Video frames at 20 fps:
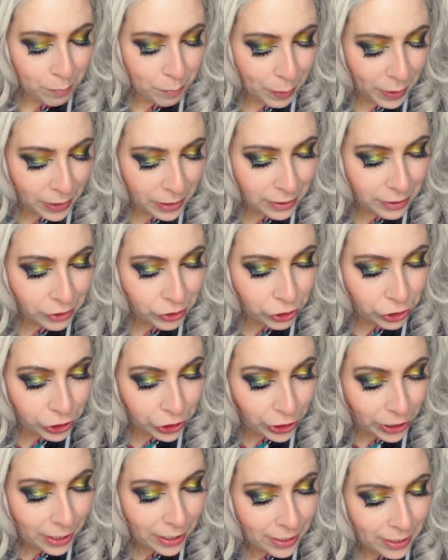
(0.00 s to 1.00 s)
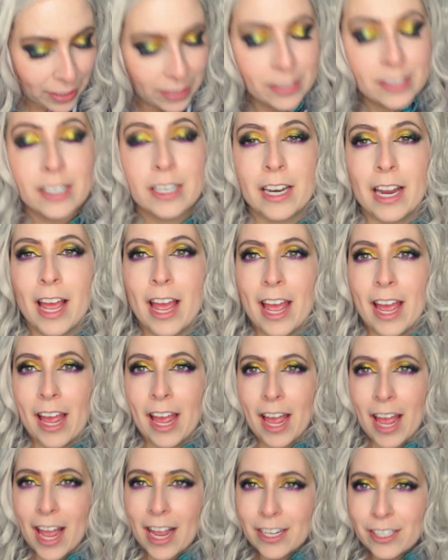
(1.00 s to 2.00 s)
but she is an
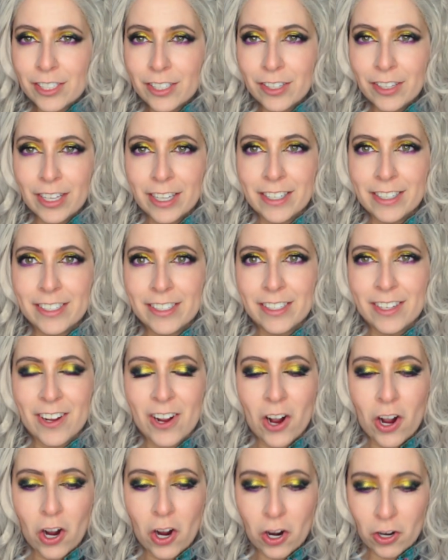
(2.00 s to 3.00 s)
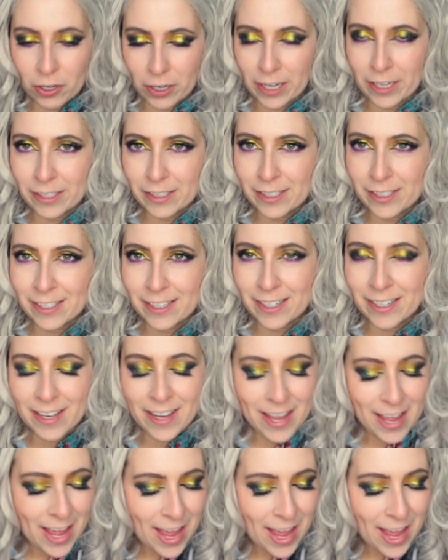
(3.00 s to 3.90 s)
excellent artist.